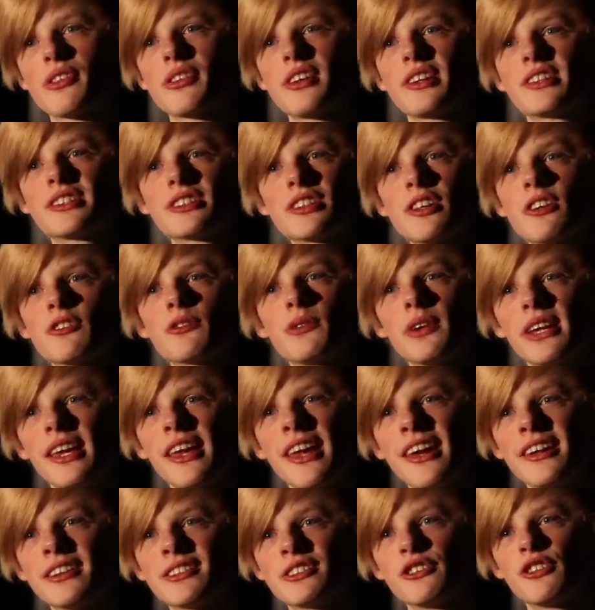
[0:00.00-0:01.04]
the stuff we
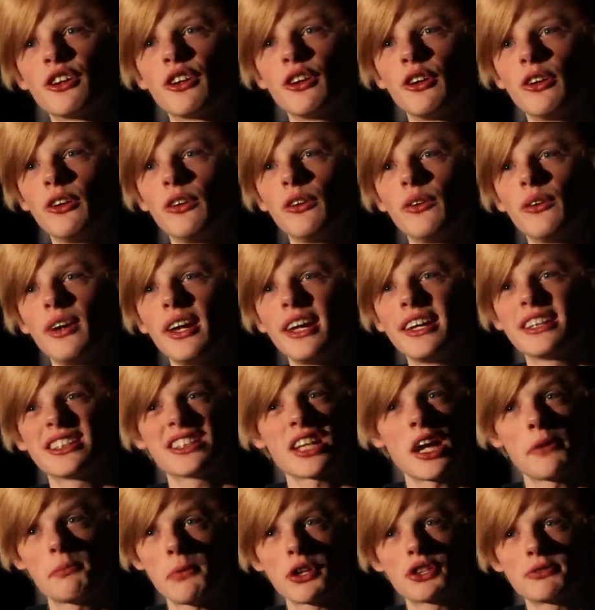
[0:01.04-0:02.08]
get to do, it's
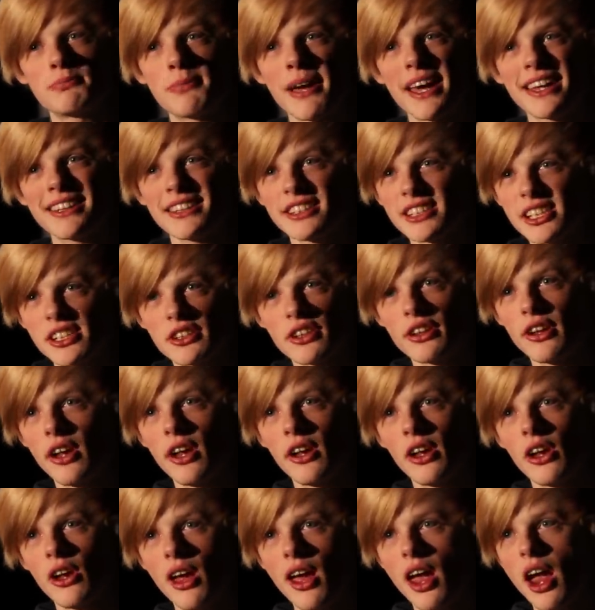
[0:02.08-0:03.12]
so much better
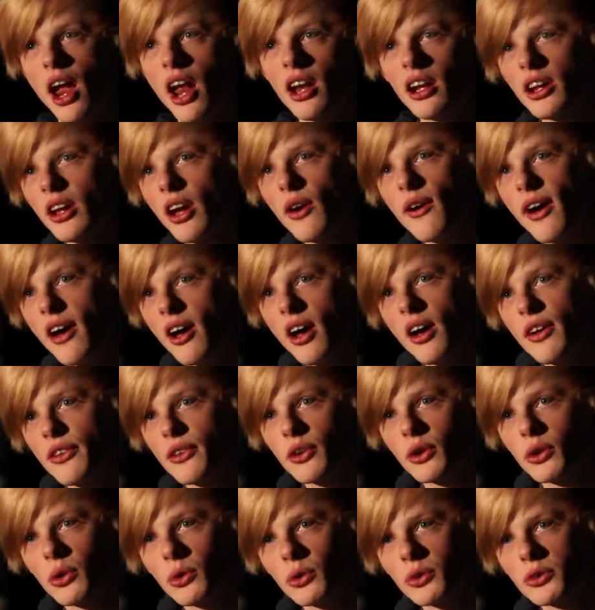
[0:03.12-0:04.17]
than like any other
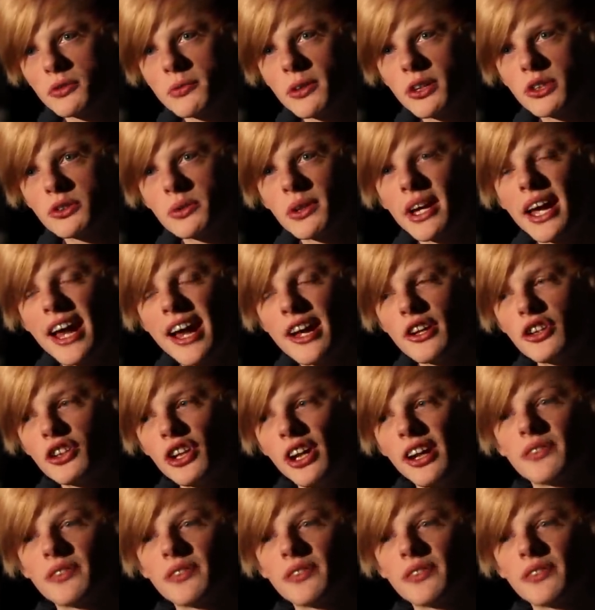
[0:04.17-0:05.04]
course because we actually